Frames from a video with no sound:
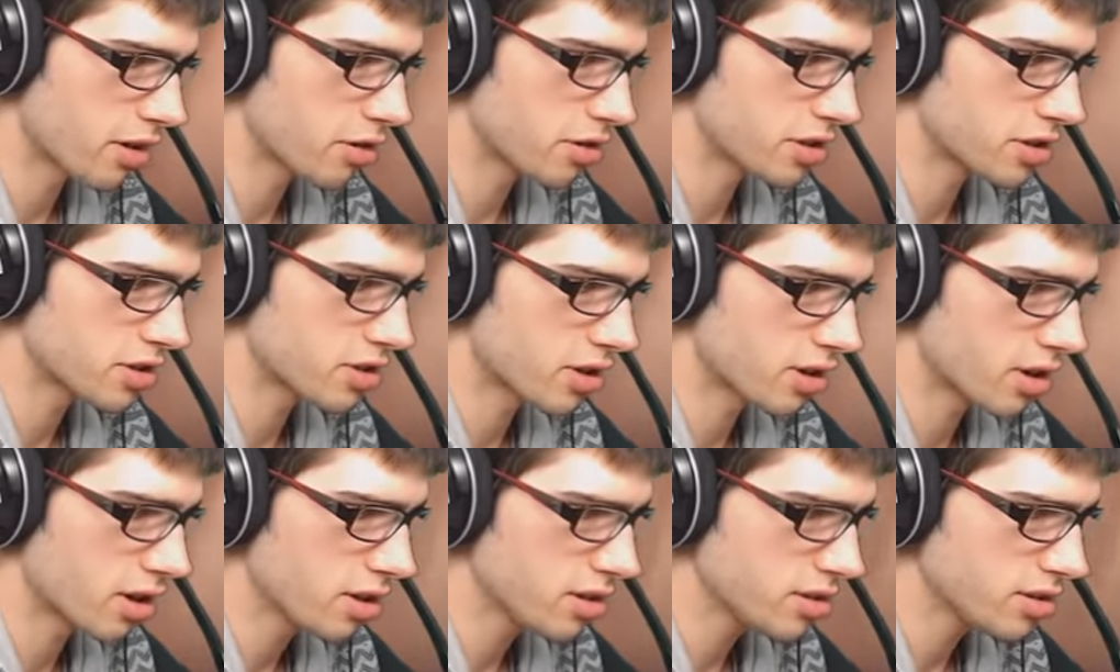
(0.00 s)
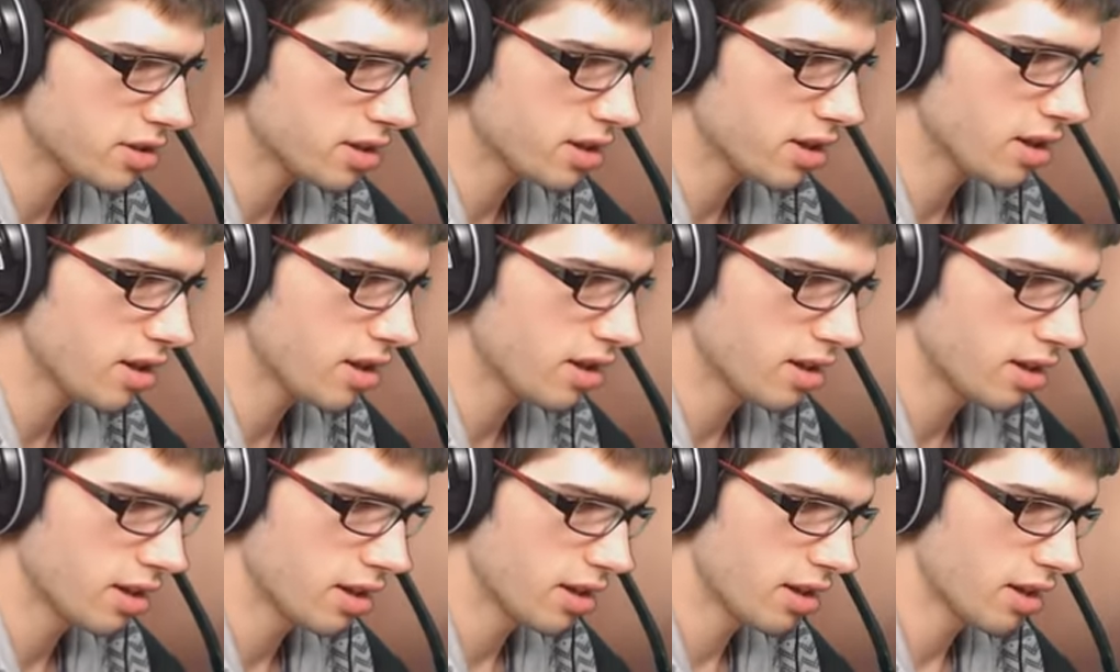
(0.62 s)
Boundaries Crossed
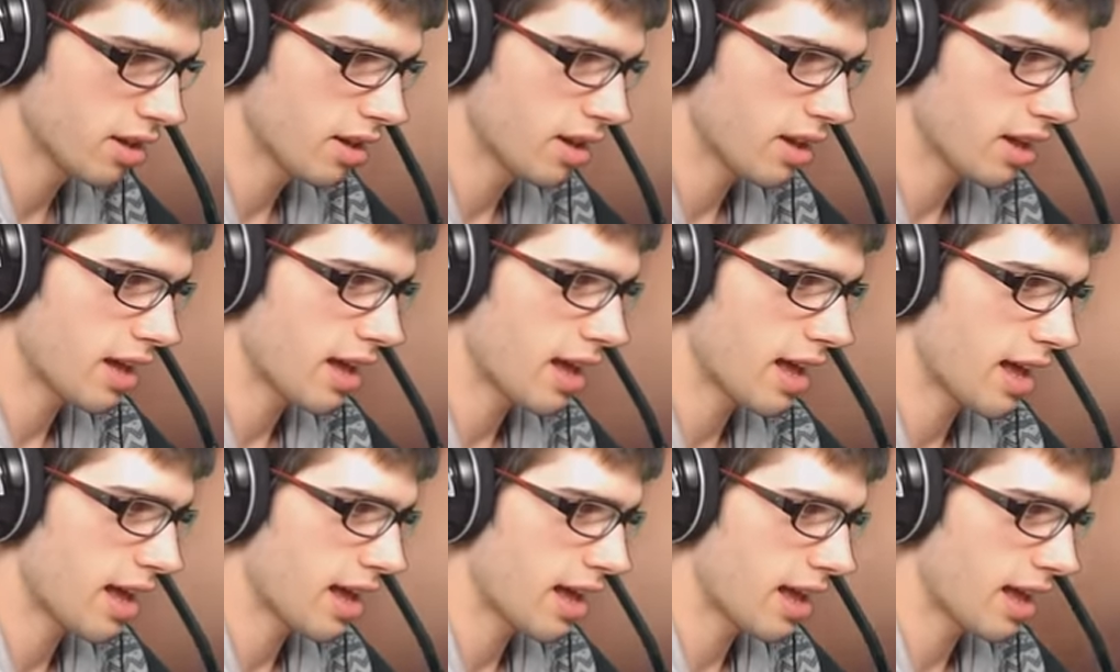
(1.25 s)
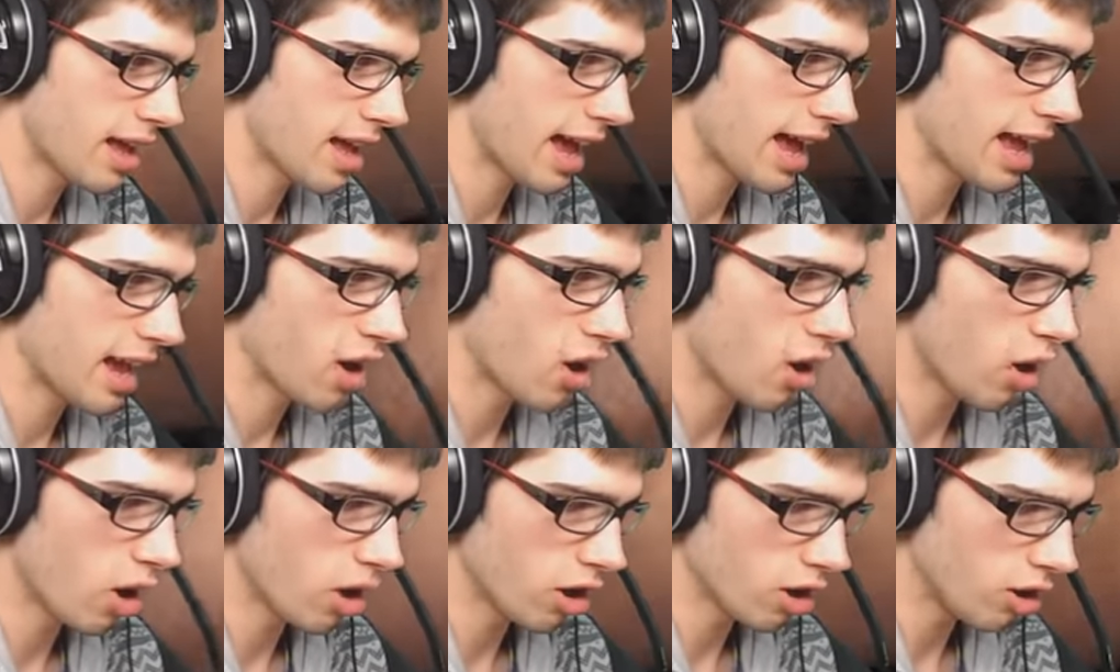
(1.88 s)
a
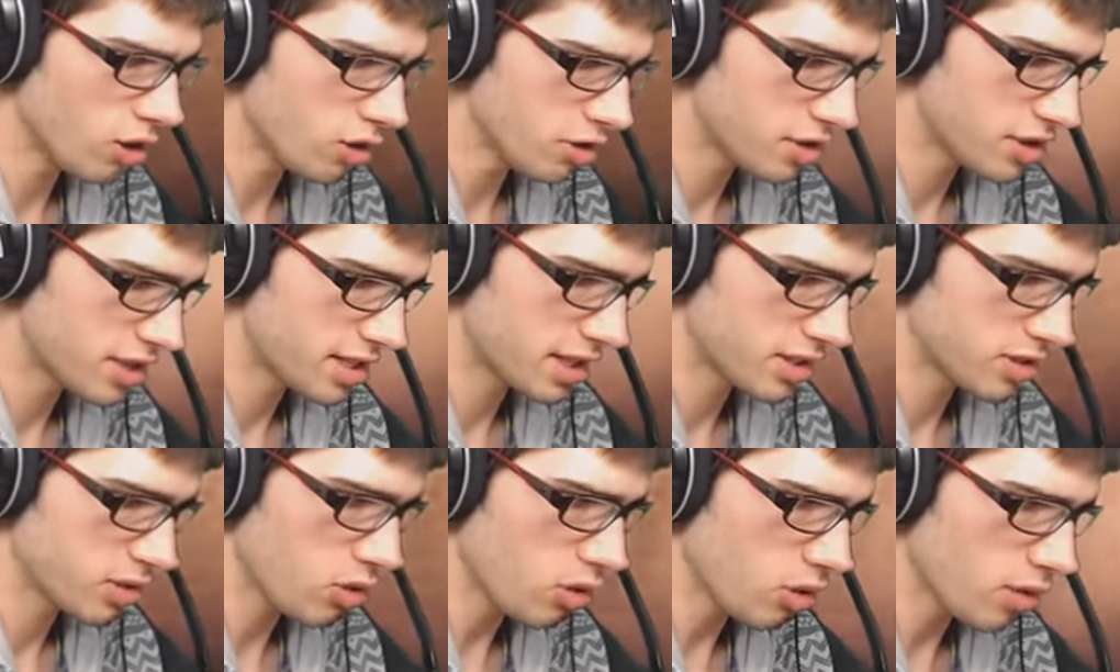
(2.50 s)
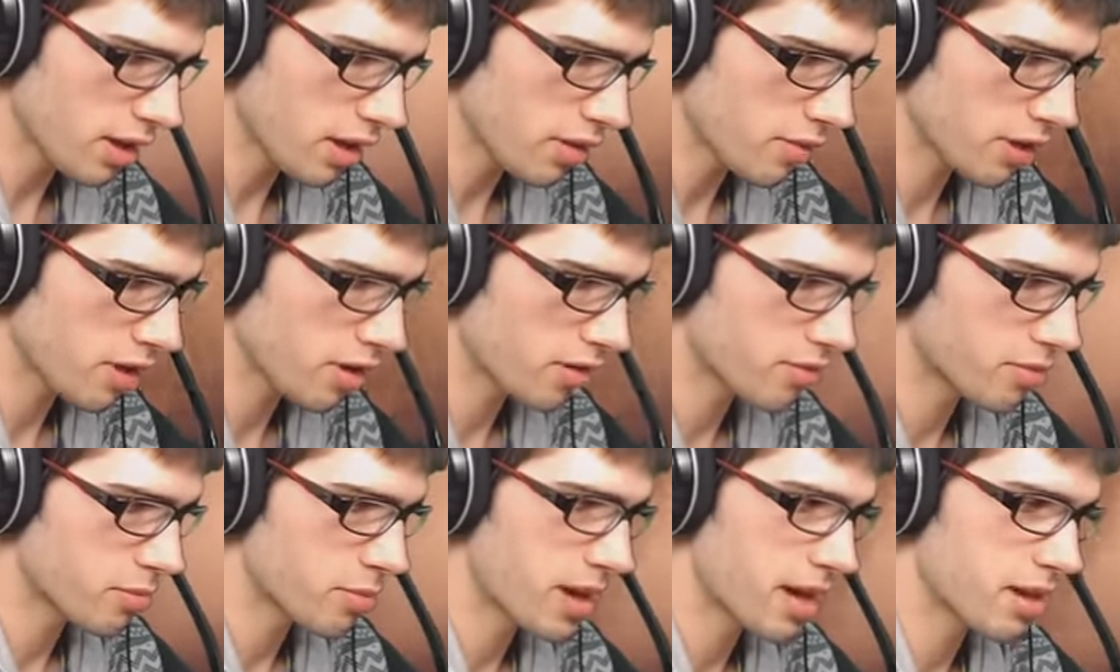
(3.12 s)
Hollow sizzle that we
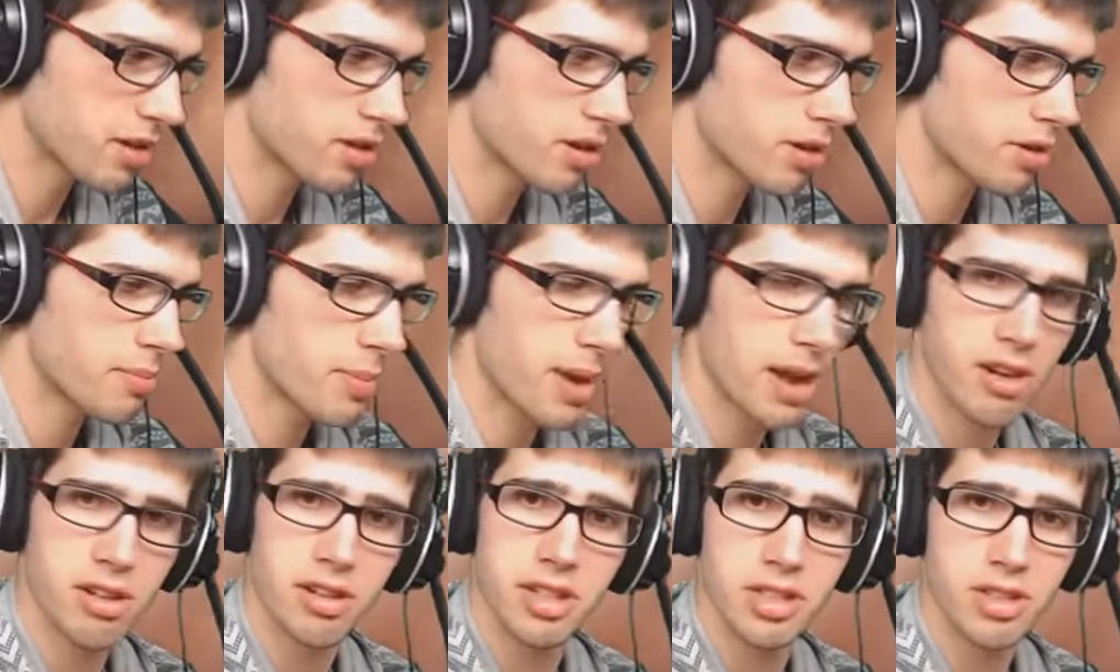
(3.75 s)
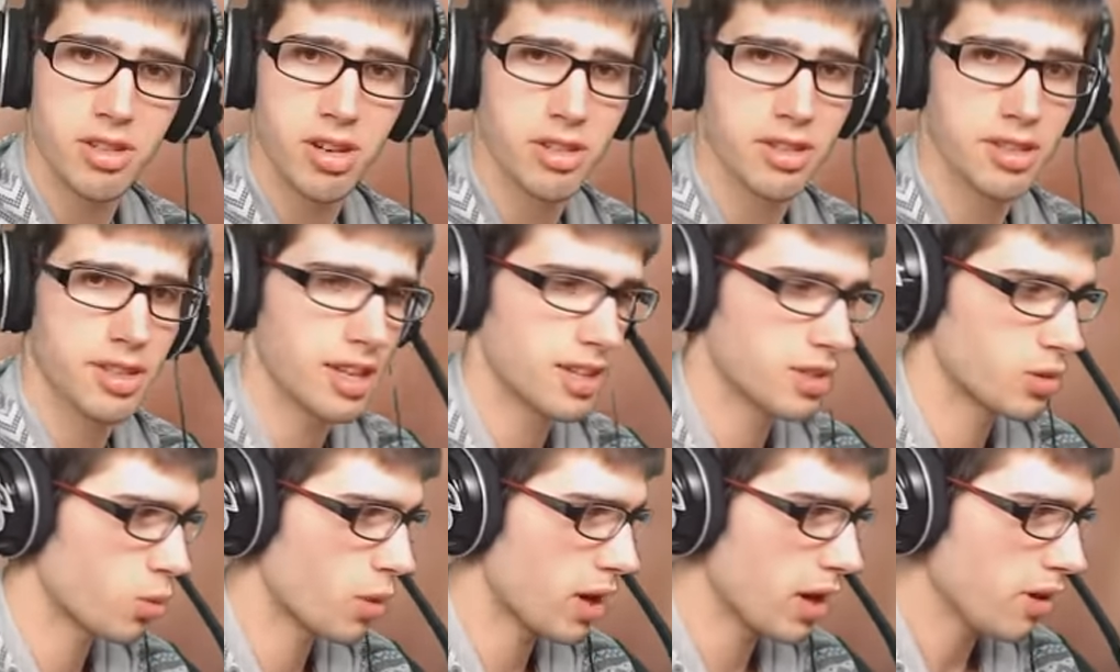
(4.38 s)
got from Boundaries Crossed
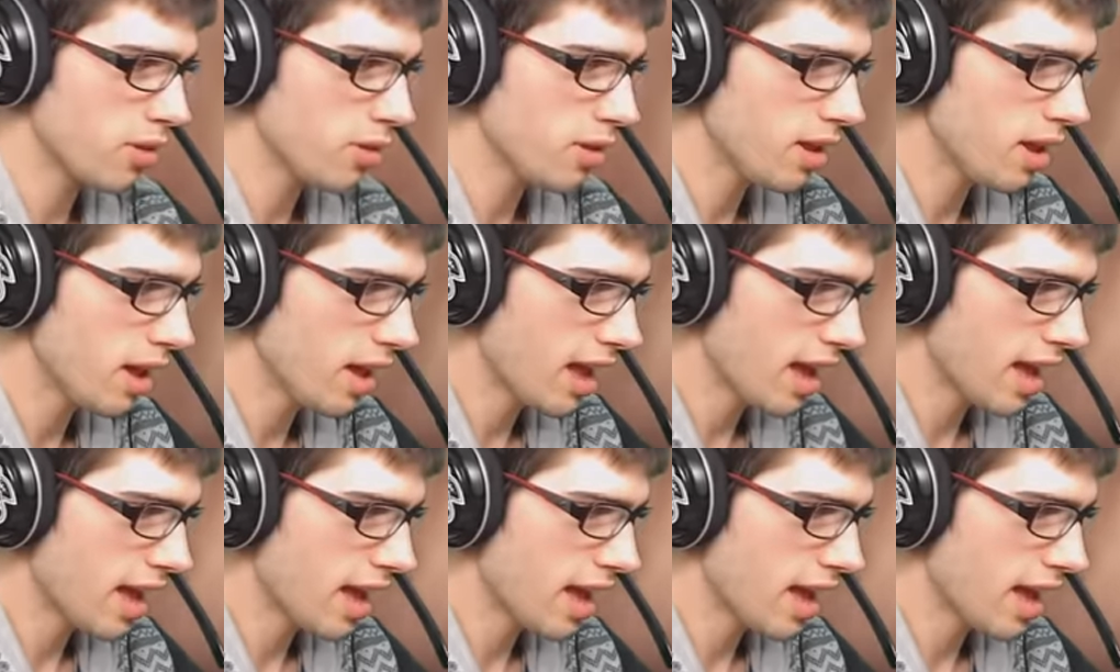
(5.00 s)
as well,